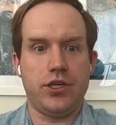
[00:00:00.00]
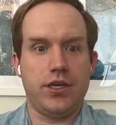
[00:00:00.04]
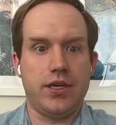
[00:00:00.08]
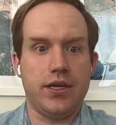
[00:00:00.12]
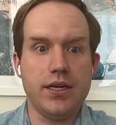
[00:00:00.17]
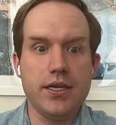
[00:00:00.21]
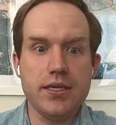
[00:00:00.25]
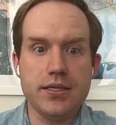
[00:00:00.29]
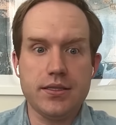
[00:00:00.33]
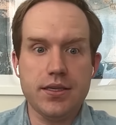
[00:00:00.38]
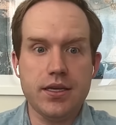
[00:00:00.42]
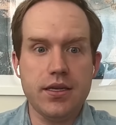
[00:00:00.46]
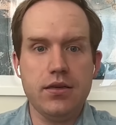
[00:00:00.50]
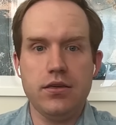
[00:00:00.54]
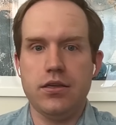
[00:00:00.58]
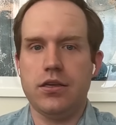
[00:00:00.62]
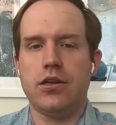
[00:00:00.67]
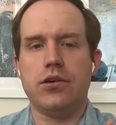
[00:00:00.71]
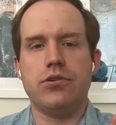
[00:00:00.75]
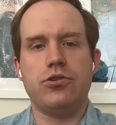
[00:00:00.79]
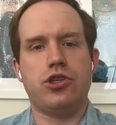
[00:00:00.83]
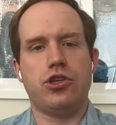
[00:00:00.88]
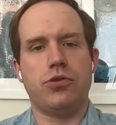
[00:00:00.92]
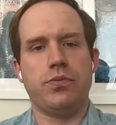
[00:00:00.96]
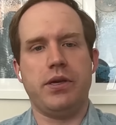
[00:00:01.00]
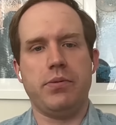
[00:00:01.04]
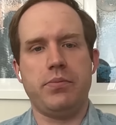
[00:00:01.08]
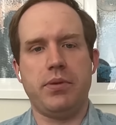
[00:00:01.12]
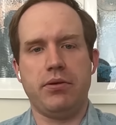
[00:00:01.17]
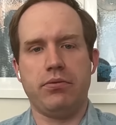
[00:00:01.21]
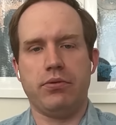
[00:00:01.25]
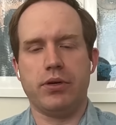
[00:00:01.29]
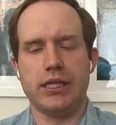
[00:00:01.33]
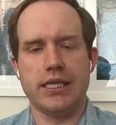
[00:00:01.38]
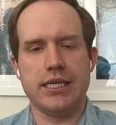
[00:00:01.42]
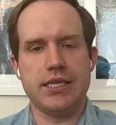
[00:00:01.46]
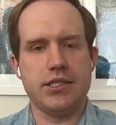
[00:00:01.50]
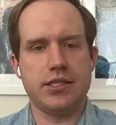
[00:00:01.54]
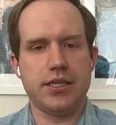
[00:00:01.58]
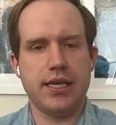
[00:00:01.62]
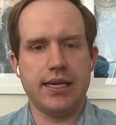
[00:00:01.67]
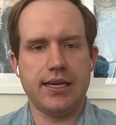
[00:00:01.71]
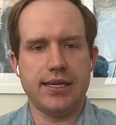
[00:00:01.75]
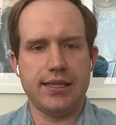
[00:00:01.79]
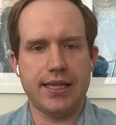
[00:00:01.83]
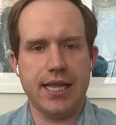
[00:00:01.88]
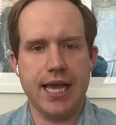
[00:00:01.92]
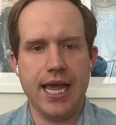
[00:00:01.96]
she innocent? Should we be
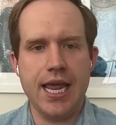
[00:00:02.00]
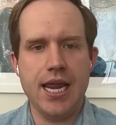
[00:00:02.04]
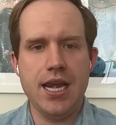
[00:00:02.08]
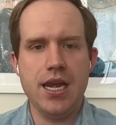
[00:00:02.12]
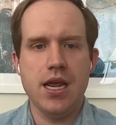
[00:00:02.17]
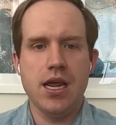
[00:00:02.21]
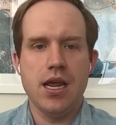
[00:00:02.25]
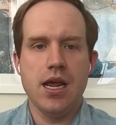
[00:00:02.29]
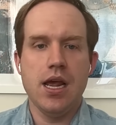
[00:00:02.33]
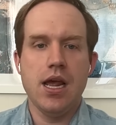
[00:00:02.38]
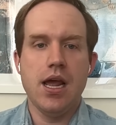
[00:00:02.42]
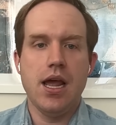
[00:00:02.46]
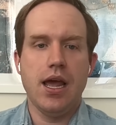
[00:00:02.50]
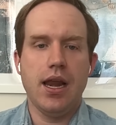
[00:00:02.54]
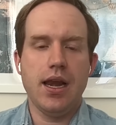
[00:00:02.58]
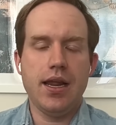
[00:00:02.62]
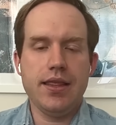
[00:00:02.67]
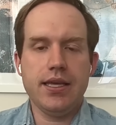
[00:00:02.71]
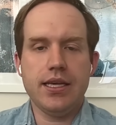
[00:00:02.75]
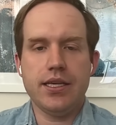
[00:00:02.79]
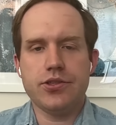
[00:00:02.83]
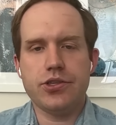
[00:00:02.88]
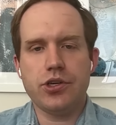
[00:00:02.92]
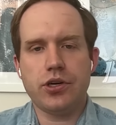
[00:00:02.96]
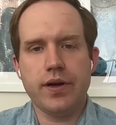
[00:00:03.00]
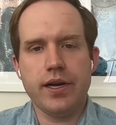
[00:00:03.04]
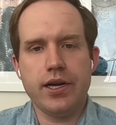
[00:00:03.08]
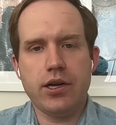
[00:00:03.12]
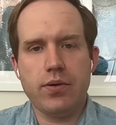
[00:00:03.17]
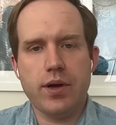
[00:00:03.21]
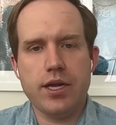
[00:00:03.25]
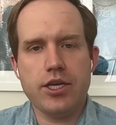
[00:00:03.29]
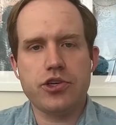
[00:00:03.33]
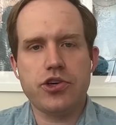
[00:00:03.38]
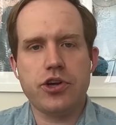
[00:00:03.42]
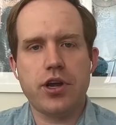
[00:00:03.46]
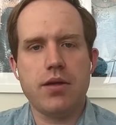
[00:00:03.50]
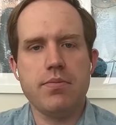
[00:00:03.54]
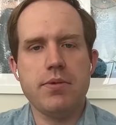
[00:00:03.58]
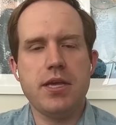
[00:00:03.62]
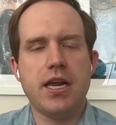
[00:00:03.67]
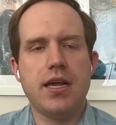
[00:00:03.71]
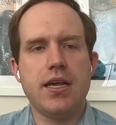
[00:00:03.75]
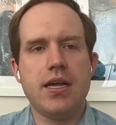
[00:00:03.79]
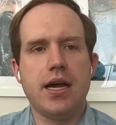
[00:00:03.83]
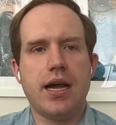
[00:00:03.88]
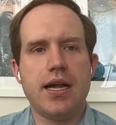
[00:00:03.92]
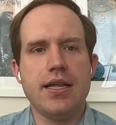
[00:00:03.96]
releasing Ghislaine? And I think it's a great question. I
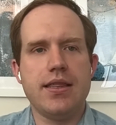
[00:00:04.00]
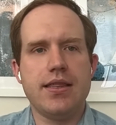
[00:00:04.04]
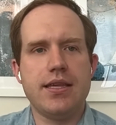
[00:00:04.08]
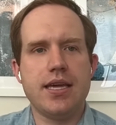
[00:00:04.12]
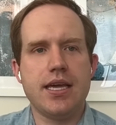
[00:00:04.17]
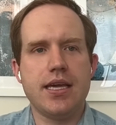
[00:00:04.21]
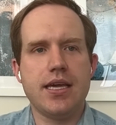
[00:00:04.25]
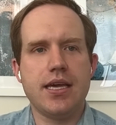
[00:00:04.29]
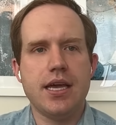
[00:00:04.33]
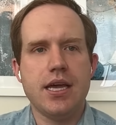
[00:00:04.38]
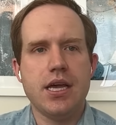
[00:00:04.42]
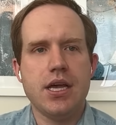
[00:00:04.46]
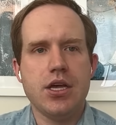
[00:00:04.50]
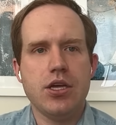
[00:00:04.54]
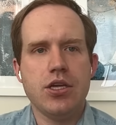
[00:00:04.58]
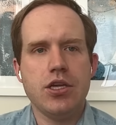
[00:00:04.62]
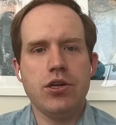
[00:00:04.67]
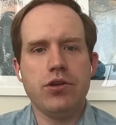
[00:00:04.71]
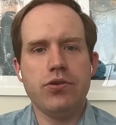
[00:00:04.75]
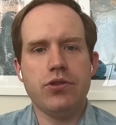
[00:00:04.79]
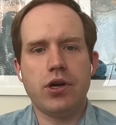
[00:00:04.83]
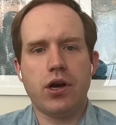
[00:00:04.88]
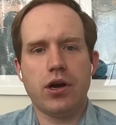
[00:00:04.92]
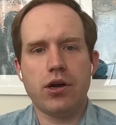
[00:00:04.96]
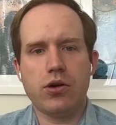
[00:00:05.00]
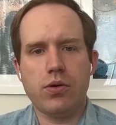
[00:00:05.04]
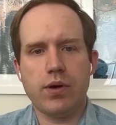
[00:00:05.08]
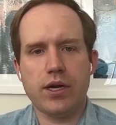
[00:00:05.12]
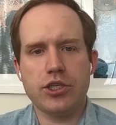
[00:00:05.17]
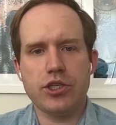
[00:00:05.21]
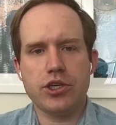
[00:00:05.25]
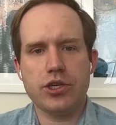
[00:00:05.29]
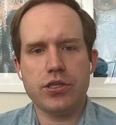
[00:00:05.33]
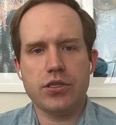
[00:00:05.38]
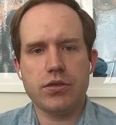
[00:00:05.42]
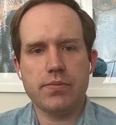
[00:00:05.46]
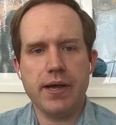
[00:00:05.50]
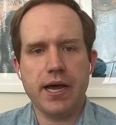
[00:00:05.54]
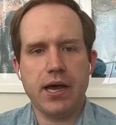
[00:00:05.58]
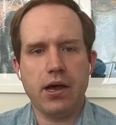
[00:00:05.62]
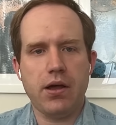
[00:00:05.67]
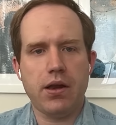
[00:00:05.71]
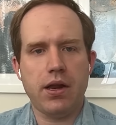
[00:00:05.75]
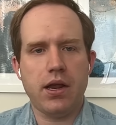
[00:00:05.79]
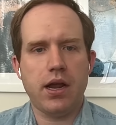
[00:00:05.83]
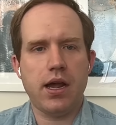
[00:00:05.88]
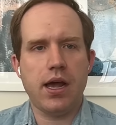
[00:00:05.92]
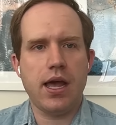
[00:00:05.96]
mean, I think, there are questions
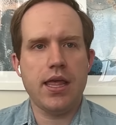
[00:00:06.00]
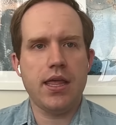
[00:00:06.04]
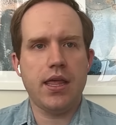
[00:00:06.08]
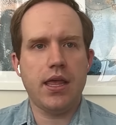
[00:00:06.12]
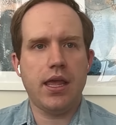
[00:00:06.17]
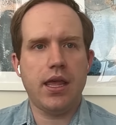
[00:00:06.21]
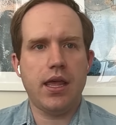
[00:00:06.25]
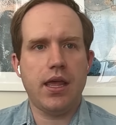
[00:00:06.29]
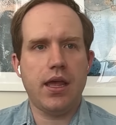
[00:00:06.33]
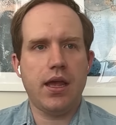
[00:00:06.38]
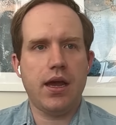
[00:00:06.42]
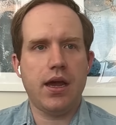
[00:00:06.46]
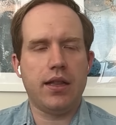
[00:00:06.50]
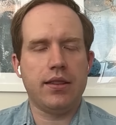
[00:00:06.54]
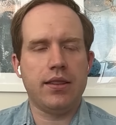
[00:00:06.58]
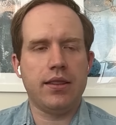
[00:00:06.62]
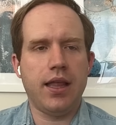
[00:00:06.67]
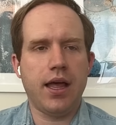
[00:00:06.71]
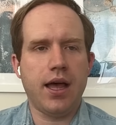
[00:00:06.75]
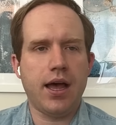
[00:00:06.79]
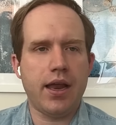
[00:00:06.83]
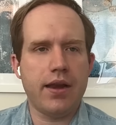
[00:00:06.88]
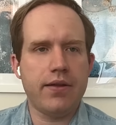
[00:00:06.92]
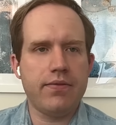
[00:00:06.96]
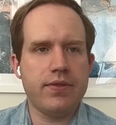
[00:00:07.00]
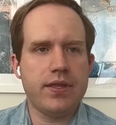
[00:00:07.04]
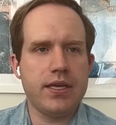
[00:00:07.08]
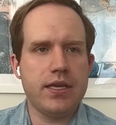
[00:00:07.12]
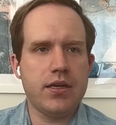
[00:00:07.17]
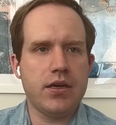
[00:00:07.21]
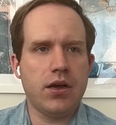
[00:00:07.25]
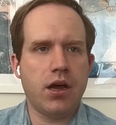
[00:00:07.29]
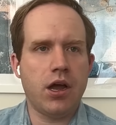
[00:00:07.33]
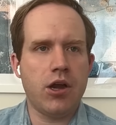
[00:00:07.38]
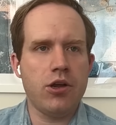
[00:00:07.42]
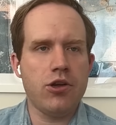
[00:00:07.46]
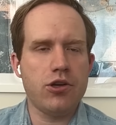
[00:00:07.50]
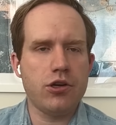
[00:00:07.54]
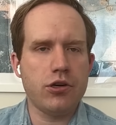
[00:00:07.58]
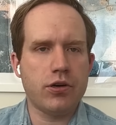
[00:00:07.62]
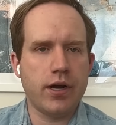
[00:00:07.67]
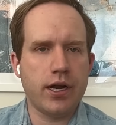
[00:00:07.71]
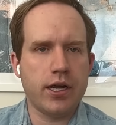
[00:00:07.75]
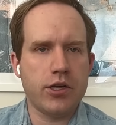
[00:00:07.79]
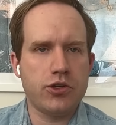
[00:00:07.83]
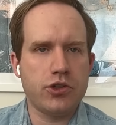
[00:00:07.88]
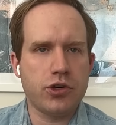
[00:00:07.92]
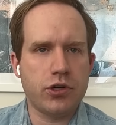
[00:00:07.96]
about a lot of the
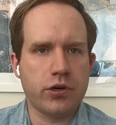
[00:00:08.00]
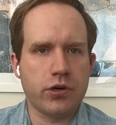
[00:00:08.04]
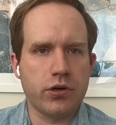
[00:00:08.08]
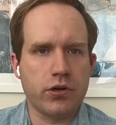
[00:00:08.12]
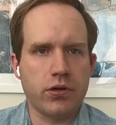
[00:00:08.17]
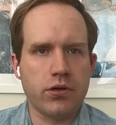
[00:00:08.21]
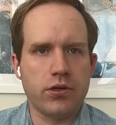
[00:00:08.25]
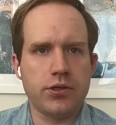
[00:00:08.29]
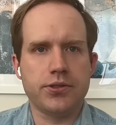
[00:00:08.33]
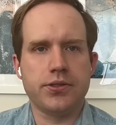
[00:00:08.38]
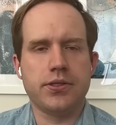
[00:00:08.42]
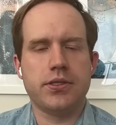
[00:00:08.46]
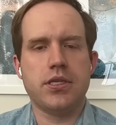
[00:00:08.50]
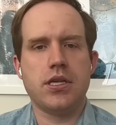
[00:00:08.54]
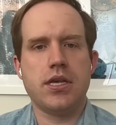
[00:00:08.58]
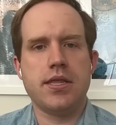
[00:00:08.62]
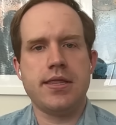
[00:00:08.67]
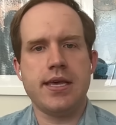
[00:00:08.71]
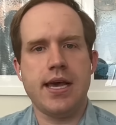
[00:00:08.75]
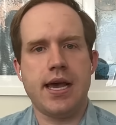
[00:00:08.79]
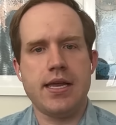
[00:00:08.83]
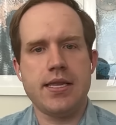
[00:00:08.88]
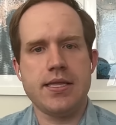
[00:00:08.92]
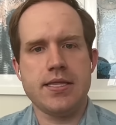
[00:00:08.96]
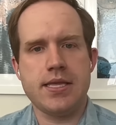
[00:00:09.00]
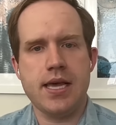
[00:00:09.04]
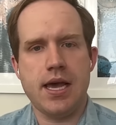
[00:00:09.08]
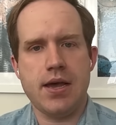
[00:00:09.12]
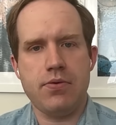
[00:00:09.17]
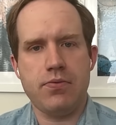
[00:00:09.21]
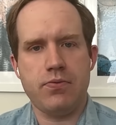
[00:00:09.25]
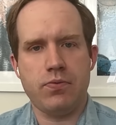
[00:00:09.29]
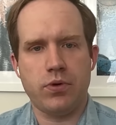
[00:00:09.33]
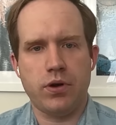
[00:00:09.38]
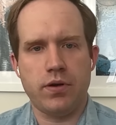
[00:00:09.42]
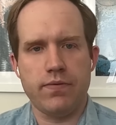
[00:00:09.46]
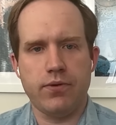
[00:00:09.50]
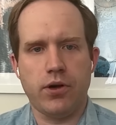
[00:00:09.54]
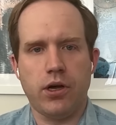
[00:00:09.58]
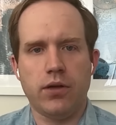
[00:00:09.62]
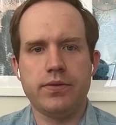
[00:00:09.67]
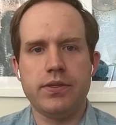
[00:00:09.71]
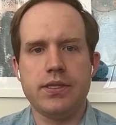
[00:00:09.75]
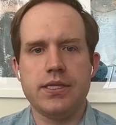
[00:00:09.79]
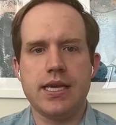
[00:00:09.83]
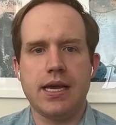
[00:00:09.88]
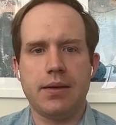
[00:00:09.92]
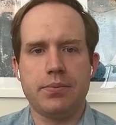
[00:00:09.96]
underage girls that were
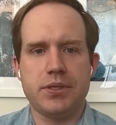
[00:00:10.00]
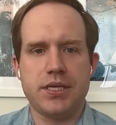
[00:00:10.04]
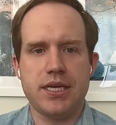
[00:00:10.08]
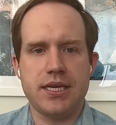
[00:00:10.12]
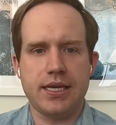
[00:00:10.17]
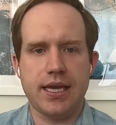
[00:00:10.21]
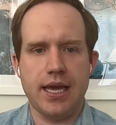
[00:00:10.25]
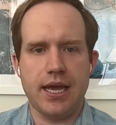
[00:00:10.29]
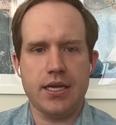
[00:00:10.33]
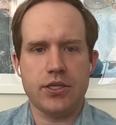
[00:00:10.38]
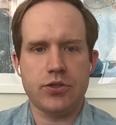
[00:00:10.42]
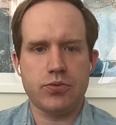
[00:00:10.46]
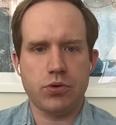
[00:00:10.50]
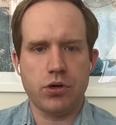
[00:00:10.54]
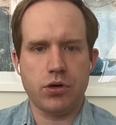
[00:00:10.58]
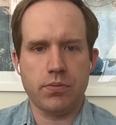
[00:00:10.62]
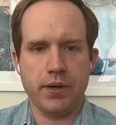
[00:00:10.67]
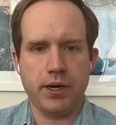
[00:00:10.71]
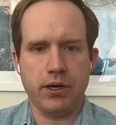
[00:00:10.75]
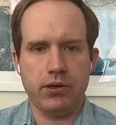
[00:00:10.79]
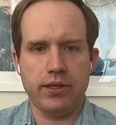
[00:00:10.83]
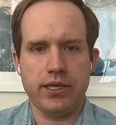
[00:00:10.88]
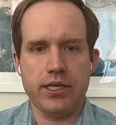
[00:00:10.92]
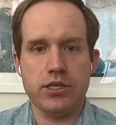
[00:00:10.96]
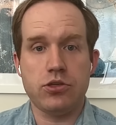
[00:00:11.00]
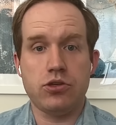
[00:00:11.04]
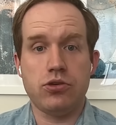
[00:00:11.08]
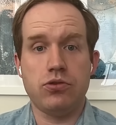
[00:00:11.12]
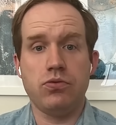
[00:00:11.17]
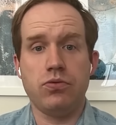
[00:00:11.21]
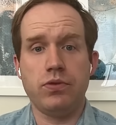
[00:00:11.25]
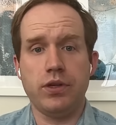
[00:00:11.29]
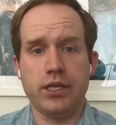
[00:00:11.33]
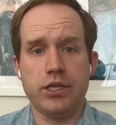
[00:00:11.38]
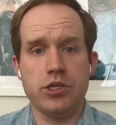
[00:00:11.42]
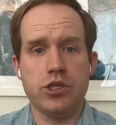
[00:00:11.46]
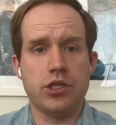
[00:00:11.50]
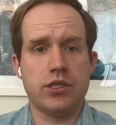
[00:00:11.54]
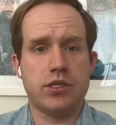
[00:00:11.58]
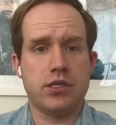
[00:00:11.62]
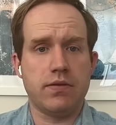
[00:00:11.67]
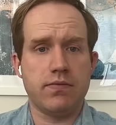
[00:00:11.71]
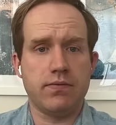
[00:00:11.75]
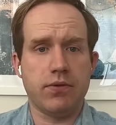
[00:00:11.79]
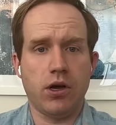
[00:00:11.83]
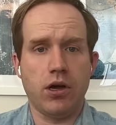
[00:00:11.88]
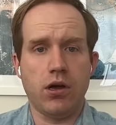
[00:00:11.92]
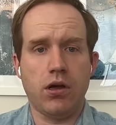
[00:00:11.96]
involved in the Epstein case were apparently really
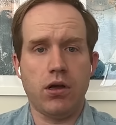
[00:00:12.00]
just